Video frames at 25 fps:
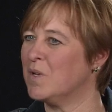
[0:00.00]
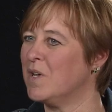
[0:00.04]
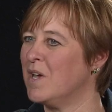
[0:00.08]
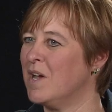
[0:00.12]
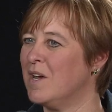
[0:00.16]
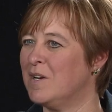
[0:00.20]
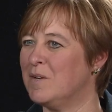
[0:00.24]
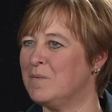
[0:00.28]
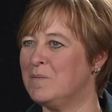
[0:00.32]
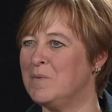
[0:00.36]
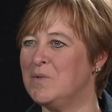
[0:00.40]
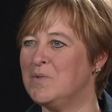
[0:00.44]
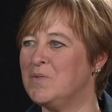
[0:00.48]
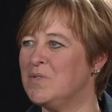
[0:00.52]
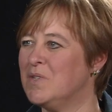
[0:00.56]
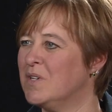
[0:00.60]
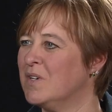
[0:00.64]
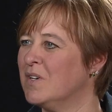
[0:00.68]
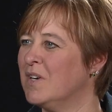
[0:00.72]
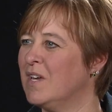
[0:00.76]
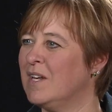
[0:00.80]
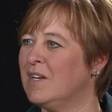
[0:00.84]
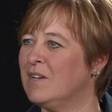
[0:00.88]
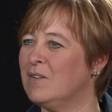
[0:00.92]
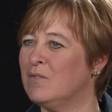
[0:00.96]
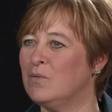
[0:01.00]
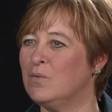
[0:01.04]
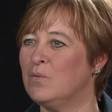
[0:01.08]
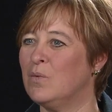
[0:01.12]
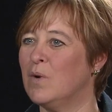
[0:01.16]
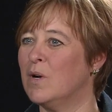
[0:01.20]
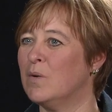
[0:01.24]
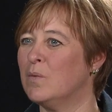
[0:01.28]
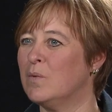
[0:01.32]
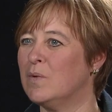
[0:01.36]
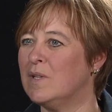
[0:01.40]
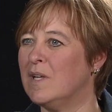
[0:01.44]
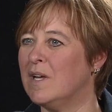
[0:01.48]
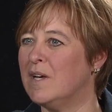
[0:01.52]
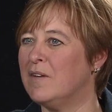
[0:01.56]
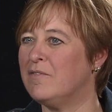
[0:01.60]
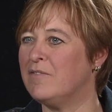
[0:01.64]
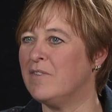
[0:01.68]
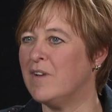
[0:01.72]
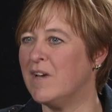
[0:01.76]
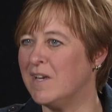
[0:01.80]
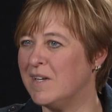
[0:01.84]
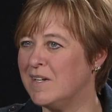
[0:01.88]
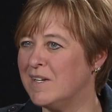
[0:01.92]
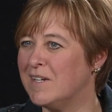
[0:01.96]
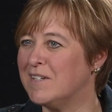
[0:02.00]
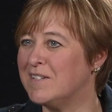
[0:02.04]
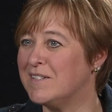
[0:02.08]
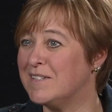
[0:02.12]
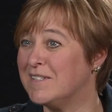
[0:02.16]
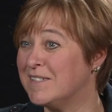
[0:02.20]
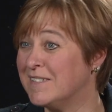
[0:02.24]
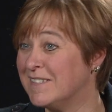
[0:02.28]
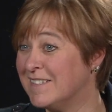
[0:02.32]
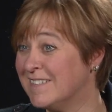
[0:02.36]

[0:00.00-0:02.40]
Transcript: kind of music, and where will I find it?